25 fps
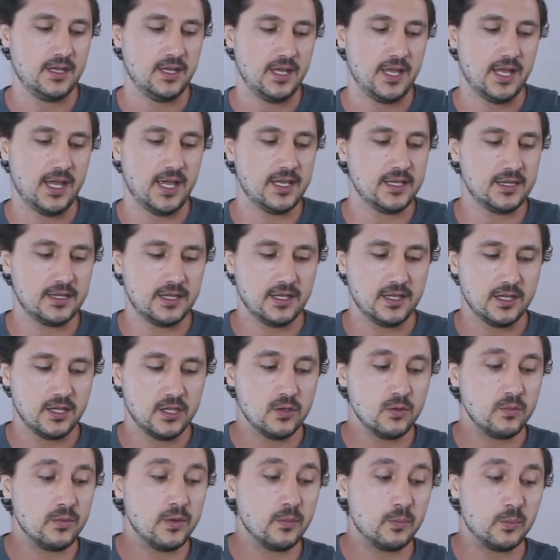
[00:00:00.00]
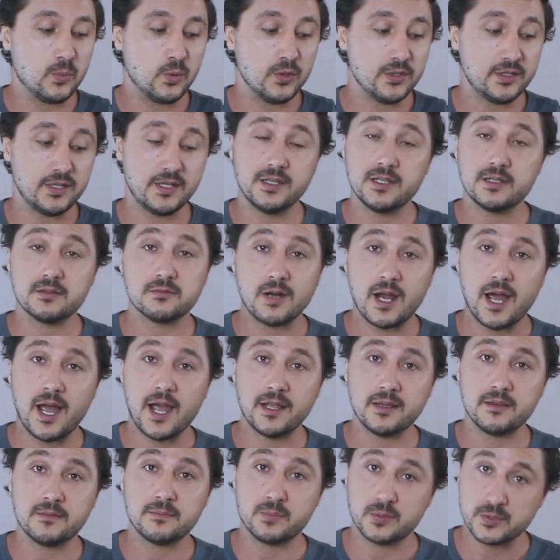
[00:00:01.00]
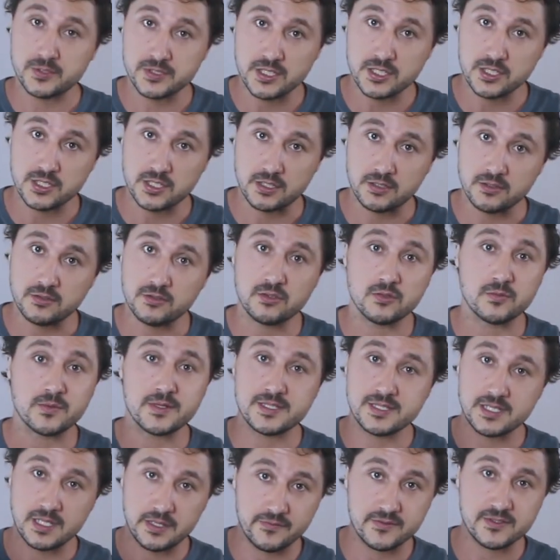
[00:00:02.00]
and you will put in the right position to receive